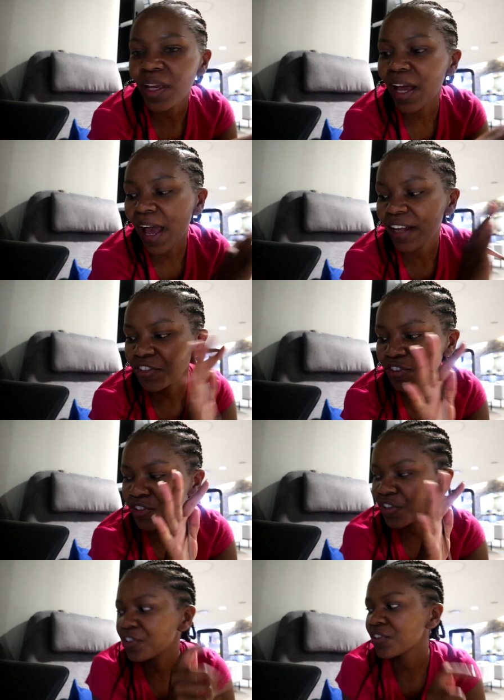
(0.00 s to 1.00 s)
I had to just
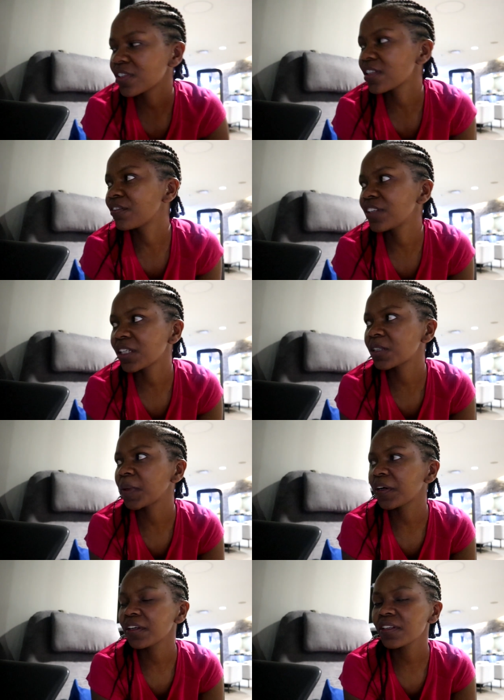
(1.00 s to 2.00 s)
show you this lovely
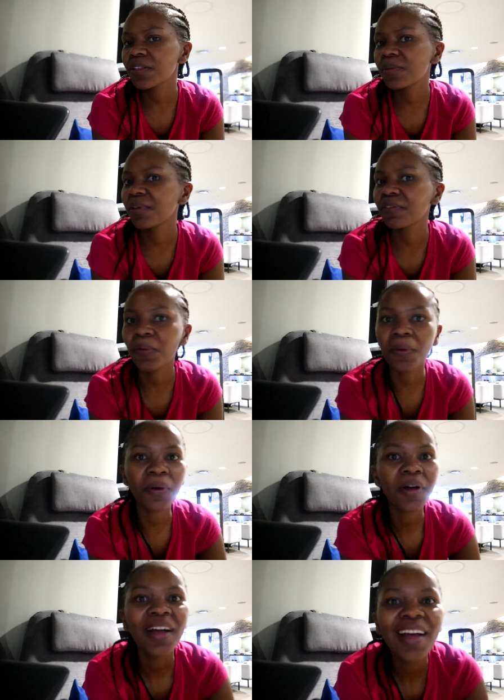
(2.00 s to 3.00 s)
experience before
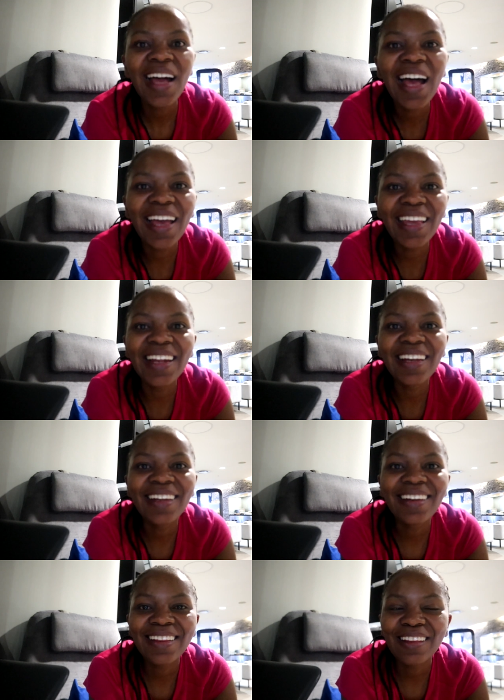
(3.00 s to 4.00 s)
I
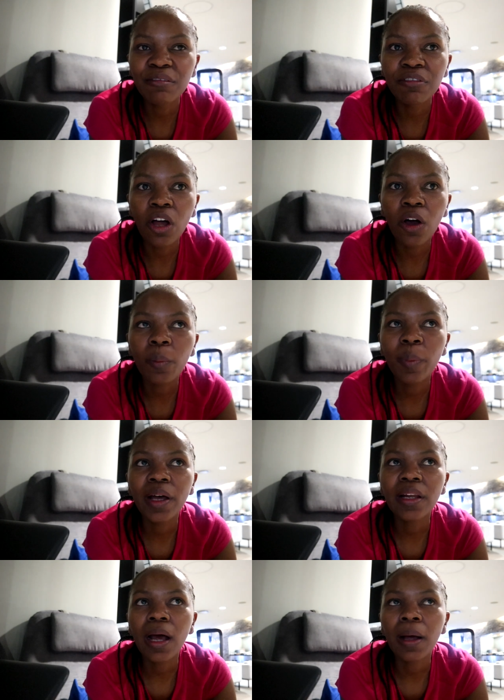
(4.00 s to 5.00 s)
ended the vlog,
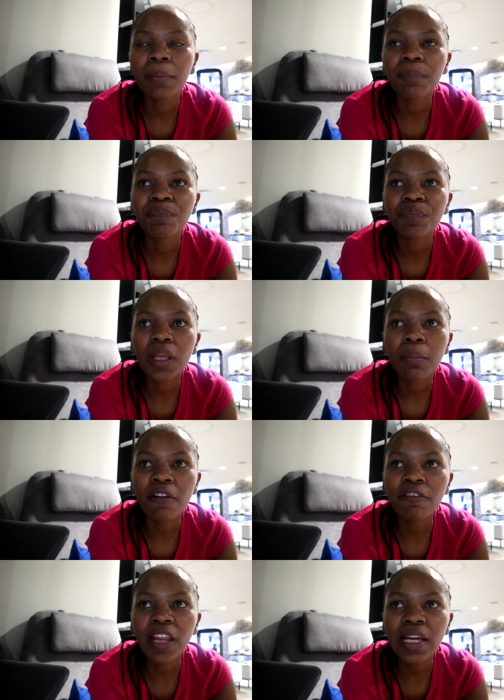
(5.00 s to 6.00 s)
but um, my
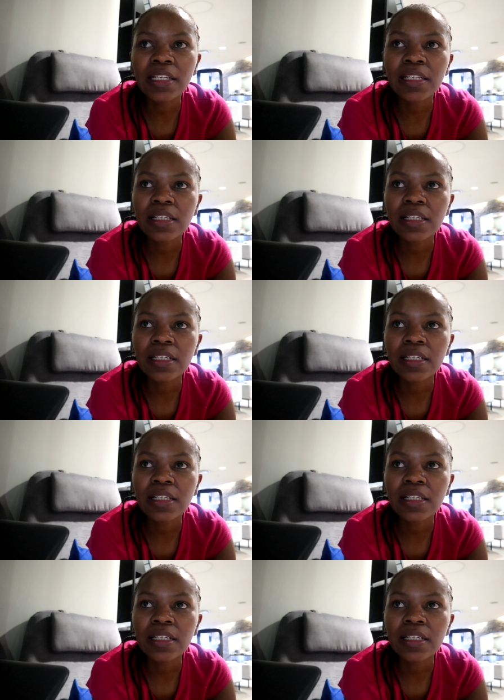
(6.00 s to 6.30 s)
flight